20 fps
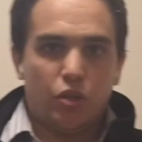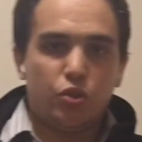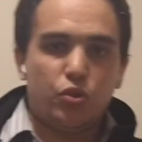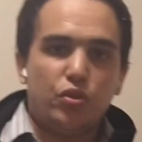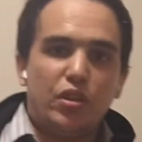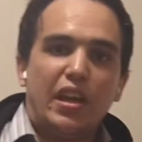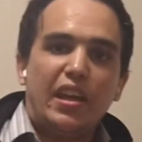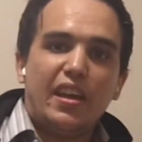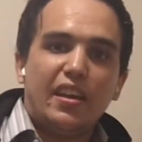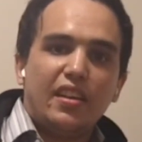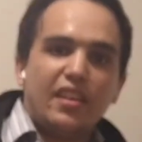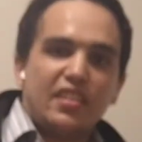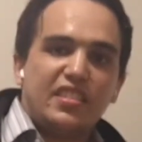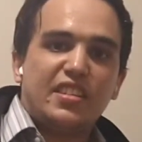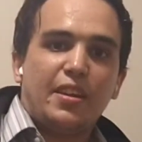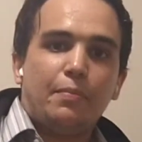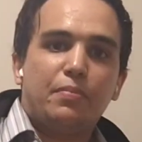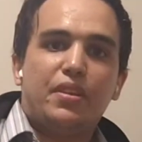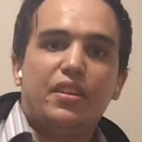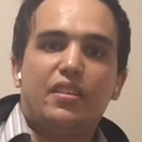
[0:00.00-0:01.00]
Today I
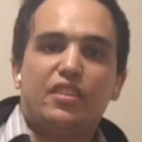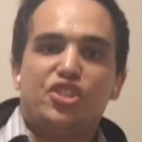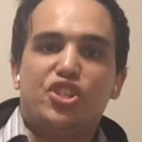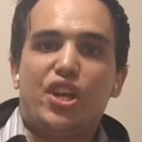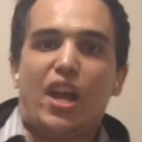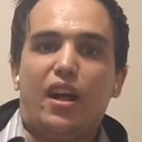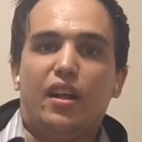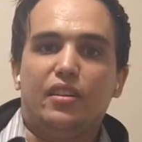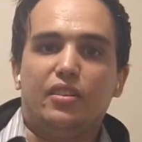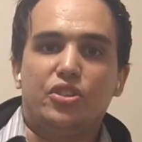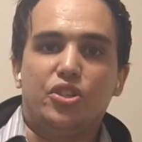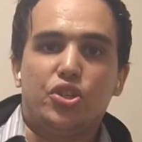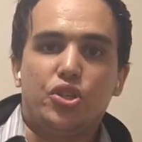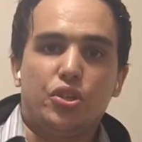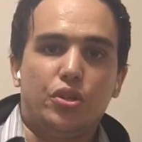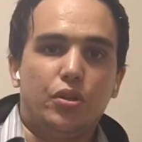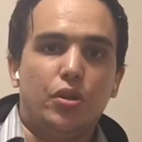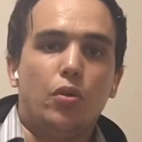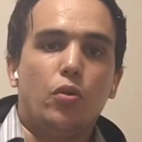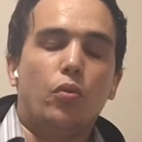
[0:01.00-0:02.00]
accepted a
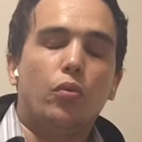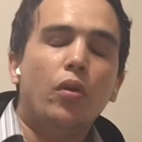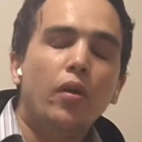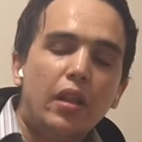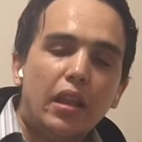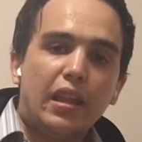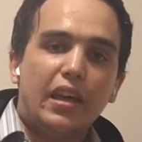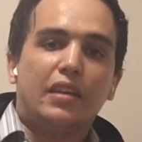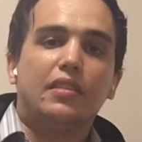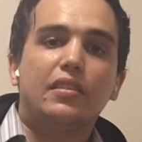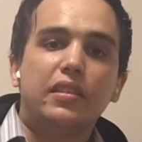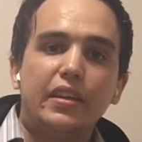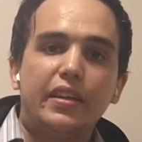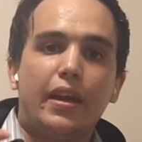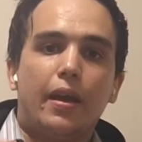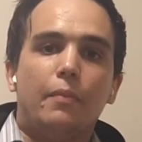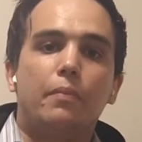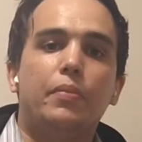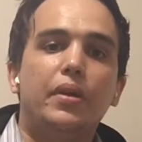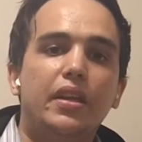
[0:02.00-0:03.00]
challenge.
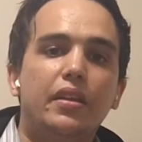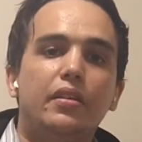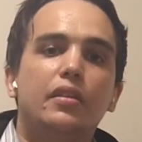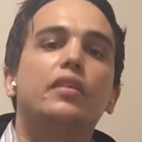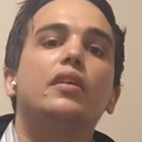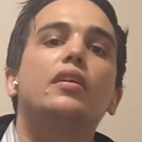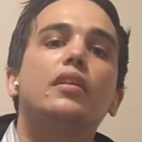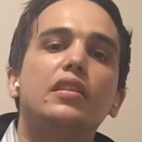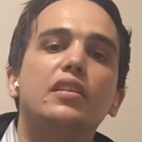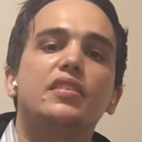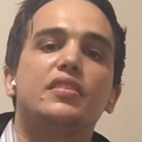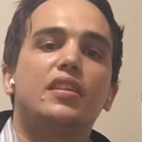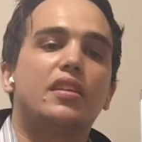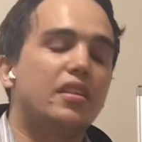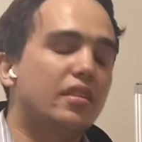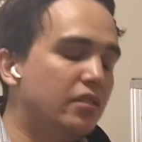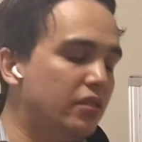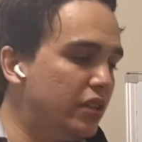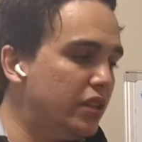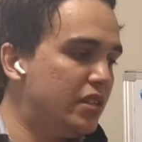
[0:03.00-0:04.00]
Lately I've been
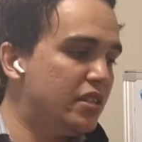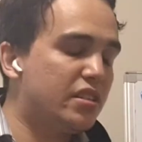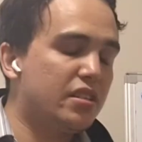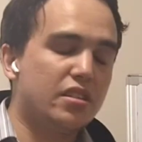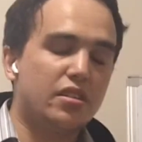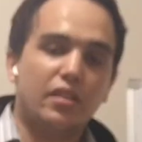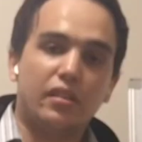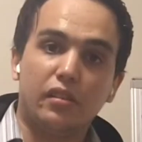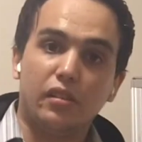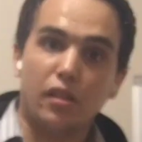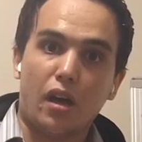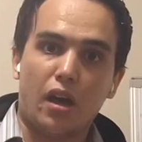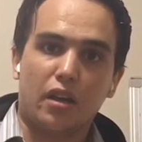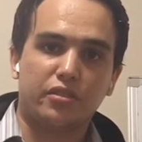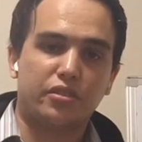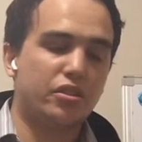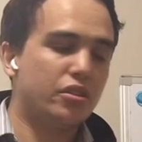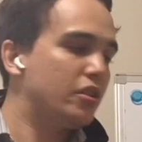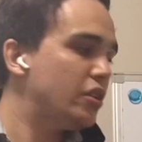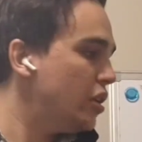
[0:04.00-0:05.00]
listening this a
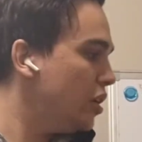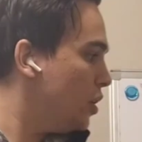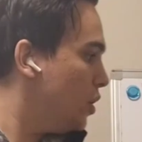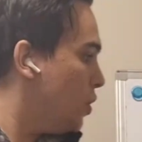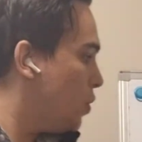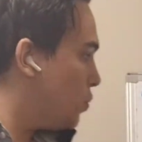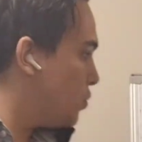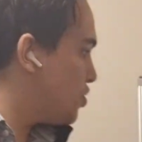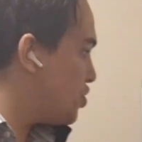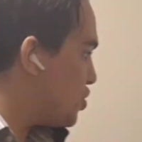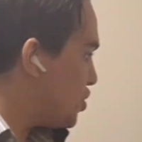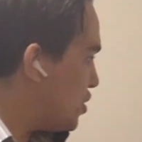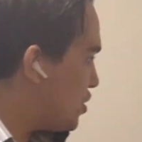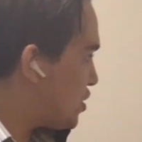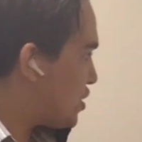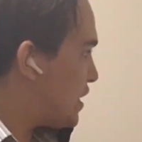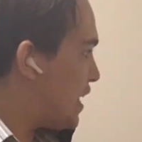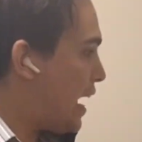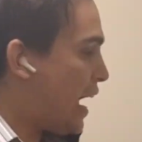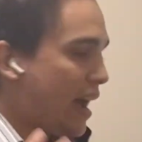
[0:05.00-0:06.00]
lot, which
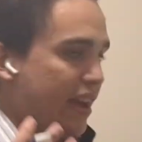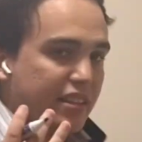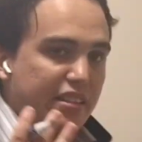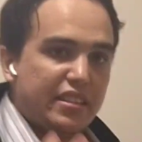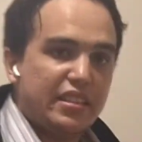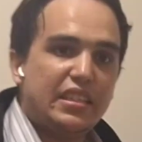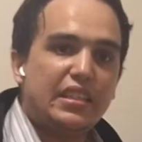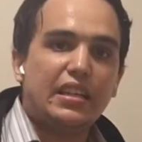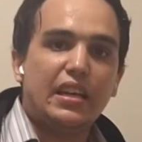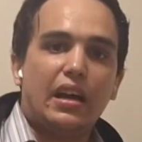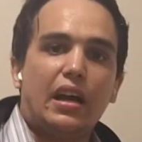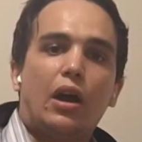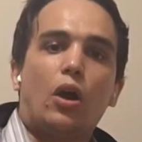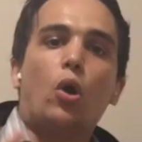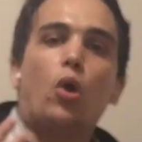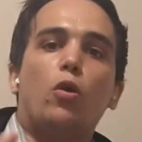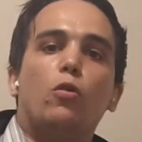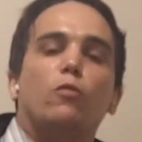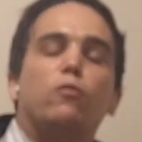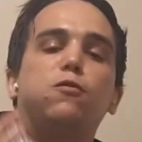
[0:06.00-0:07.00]
is the idea
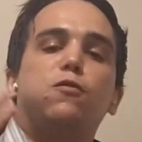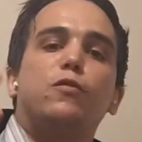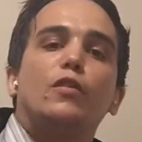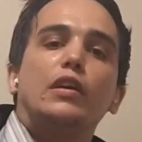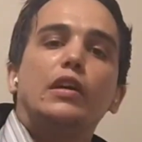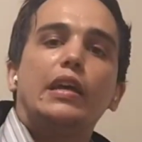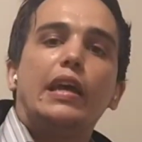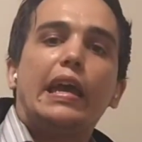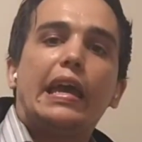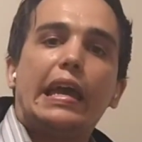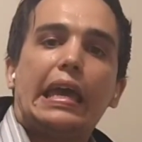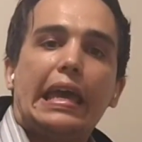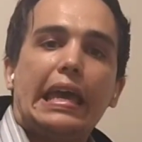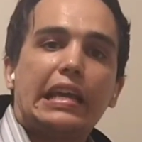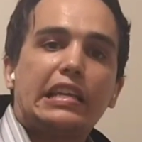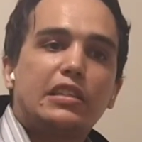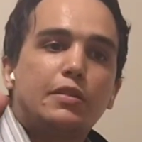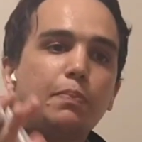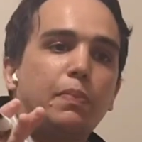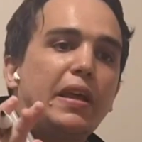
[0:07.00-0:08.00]
of
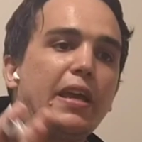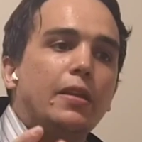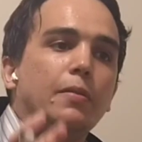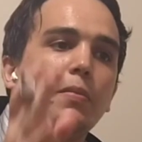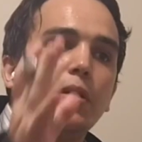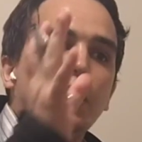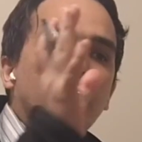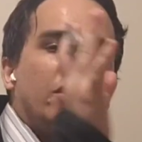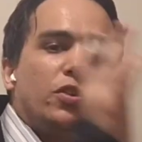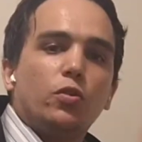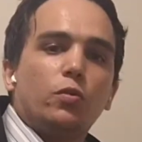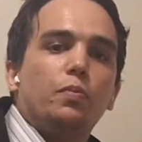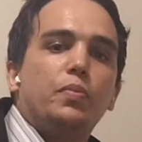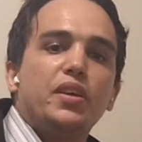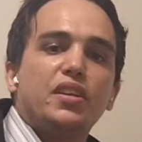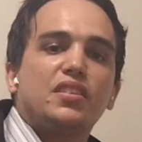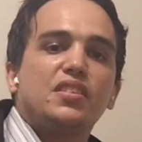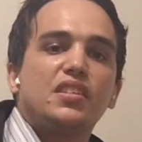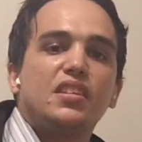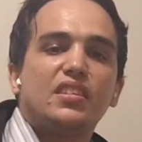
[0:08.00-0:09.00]
explain me your
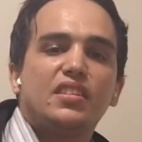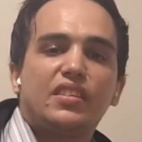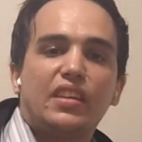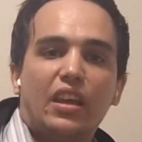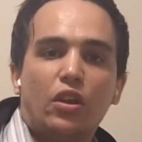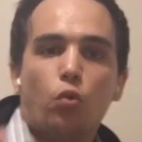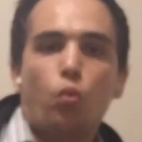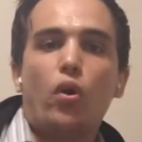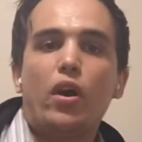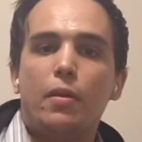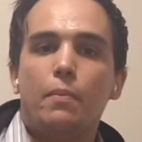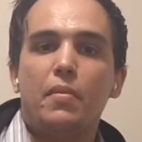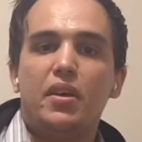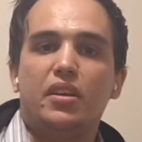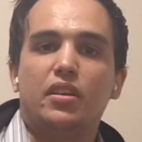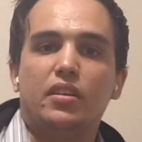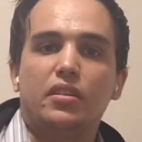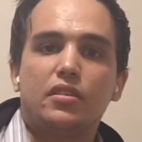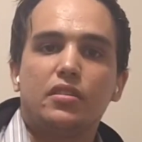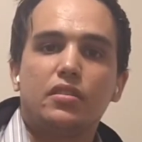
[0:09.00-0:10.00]
business in 1
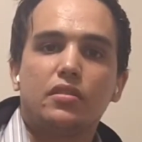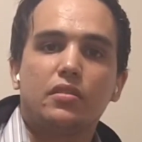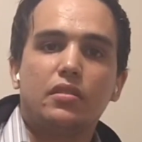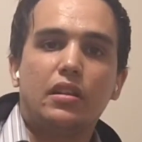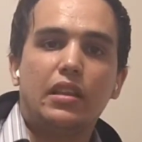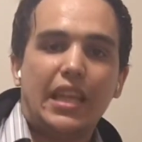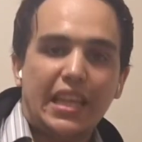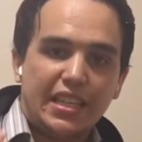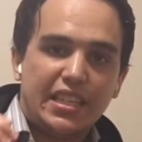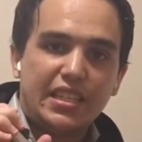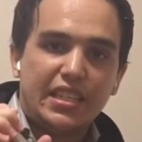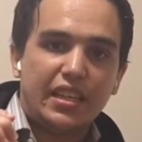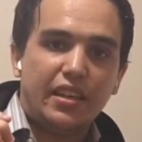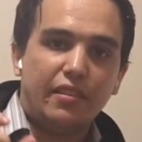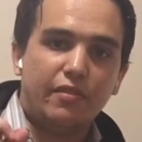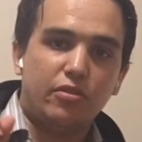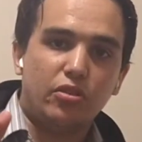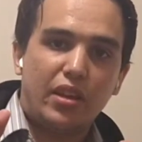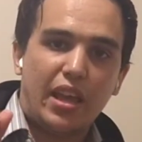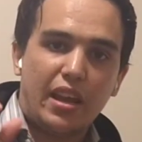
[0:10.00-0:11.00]
minute. Let's see
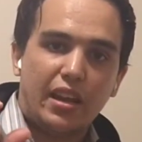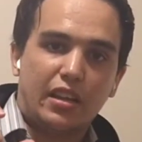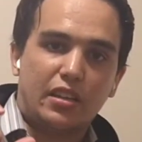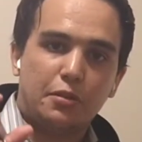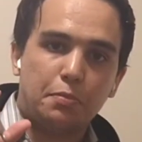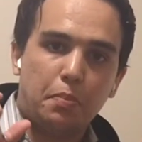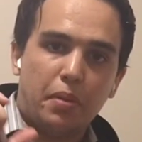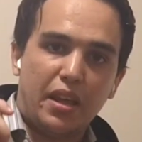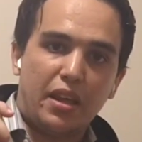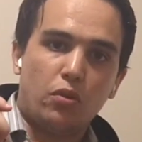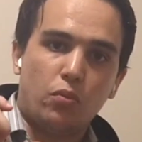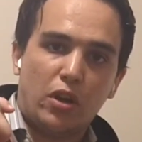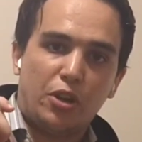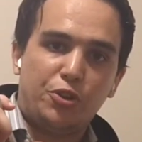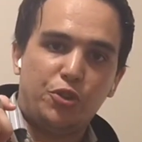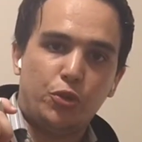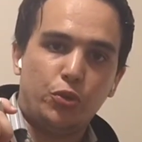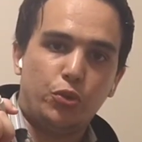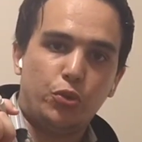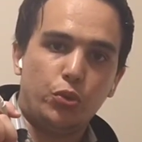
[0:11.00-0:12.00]
if you can explain
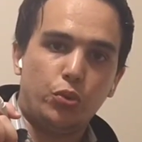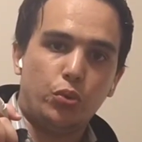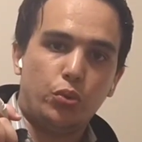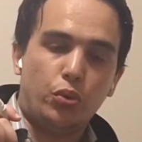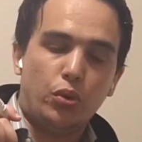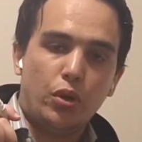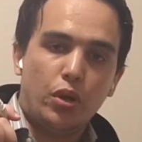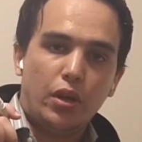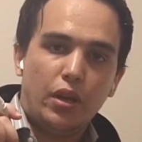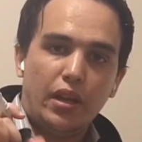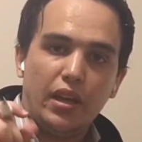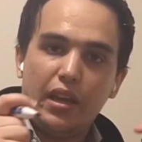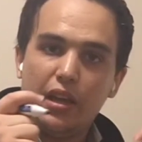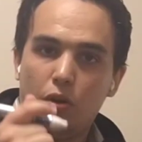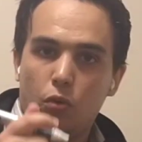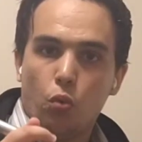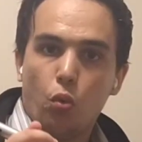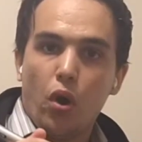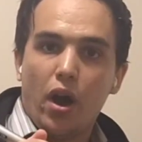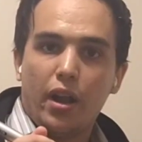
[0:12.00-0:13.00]
what you do
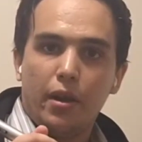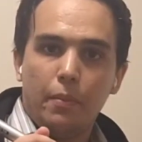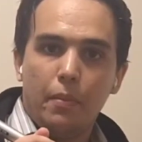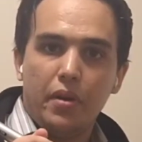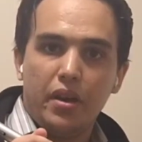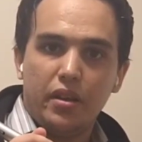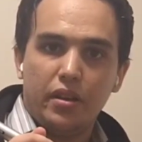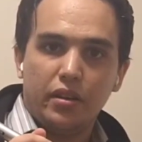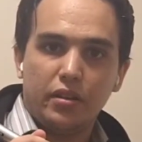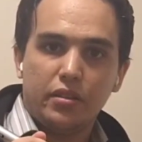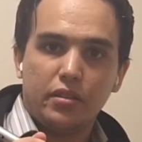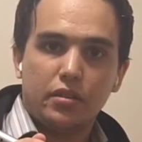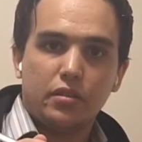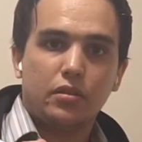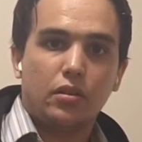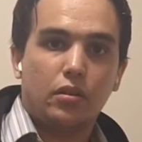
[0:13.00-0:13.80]
in 1 minute.